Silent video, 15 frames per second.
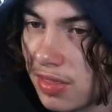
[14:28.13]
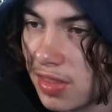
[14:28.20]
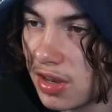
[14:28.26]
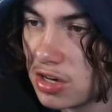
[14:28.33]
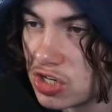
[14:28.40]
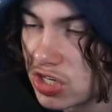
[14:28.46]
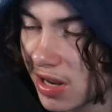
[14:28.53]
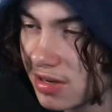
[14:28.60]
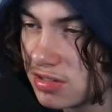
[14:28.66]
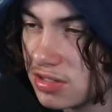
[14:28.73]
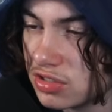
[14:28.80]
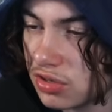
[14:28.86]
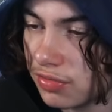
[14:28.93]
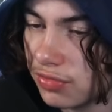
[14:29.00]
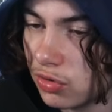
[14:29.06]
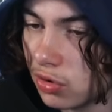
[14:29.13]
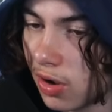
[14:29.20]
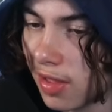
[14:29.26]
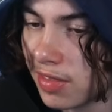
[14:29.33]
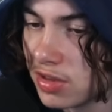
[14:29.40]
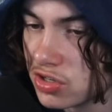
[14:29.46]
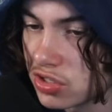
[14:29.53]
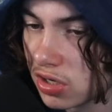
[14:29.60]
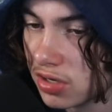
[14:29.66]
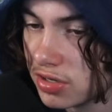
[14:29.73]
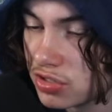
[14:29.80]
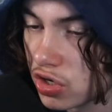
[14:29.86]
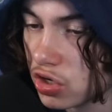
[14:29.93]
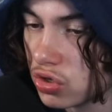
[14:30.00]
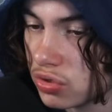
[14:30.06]
then change these to 4 and then
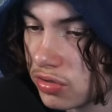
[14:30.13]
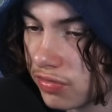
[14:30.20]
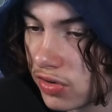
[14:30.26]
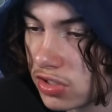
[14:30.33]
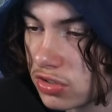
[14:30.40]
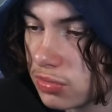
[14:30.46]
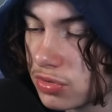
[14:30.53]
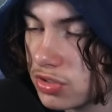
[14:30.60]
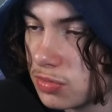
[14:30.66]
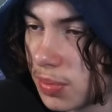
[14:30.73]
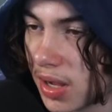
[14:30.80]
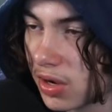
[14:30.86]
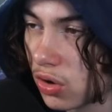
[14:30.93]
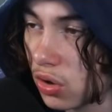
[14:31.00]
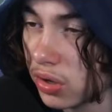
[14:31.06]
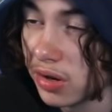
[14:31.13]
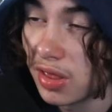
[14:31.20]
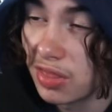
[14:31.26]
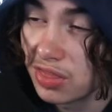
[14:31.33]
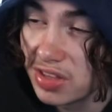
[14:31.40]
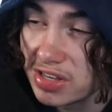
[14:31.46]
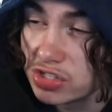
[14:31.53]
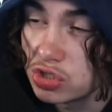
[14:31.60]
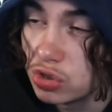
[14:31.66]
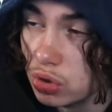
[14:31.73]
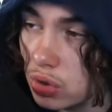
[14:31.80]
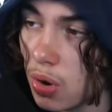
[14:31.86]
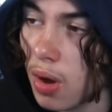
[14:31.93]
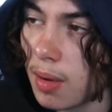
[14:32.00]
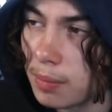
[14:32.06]
change use advanced options back on. These
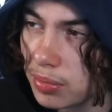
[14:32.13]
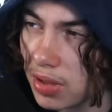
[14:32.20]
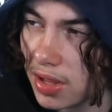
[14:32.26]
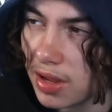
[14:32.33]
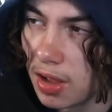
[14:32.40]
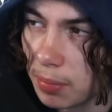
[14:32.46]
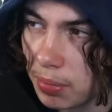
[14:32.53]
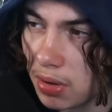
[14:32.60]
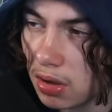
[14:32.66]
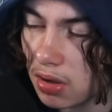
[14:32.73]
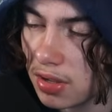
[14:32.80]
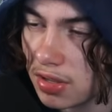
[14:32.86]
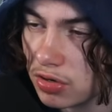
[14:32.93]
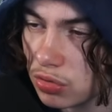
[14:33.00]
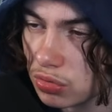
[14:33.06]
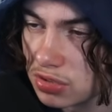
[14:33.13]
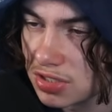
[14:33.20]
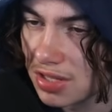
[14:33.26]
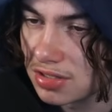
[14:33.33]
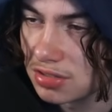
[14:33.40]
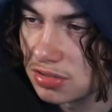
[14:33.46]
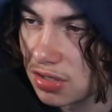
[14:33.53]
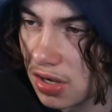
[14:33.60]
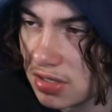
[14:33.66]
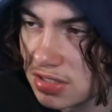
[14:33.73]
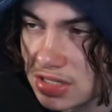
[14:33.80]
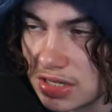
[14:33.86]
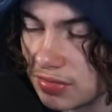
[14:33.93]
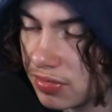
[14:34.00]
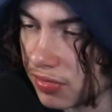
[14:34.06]
do play a part in your settings,
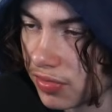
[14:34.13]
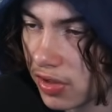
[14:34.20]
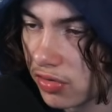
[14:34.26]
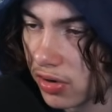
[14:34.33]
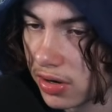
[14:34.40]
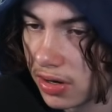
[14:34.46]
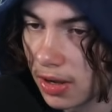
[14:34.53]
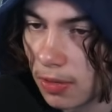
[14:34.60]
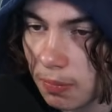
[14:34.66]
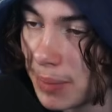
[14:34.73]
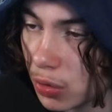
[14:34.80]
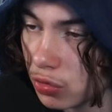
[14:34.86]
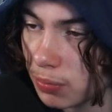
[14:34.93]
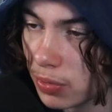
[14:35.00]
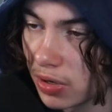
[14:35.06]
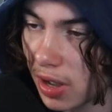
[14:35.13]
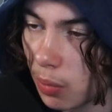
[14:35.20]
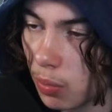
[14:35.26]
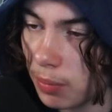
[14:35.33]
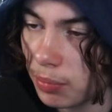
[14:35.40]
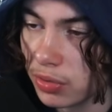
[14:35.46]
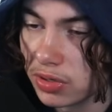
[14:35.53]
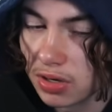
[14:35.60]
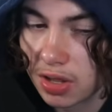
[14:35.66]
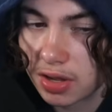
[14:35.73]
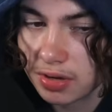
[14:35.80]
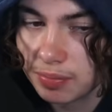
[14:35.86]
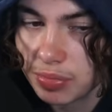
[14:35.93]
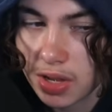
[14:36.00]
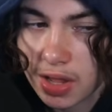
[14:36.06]
guys, even if they're grayed out. Build mode at
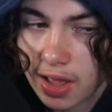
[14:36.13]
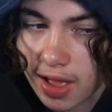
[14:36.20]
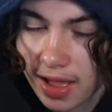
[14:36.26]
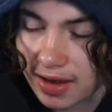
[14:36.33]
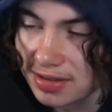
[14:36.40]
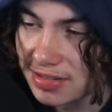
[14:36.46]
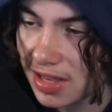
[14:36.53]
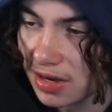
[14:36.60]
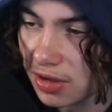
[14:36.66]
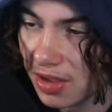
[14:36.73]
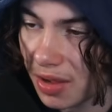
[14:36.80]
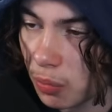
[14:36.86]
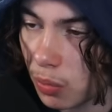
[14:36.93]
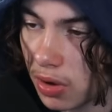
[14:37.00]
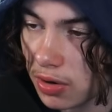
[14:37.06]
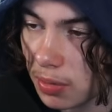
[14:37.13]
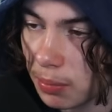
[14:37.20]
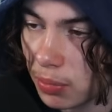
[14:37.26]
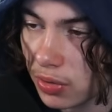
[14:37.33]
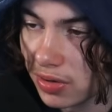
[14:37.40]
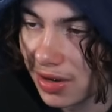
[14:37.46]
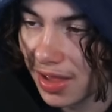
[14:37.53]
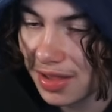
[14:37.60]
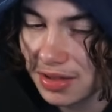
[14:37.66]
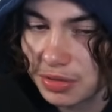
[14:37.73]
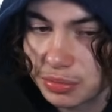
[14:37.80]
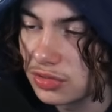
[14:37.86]
1.9 and his edit at 1.8.